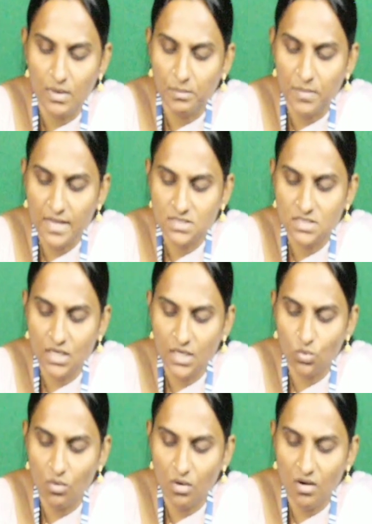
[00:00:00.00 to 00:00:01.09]
plus
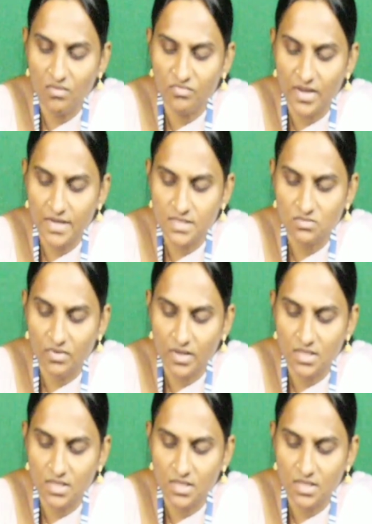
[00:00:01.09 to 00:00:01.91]
C2 of n square.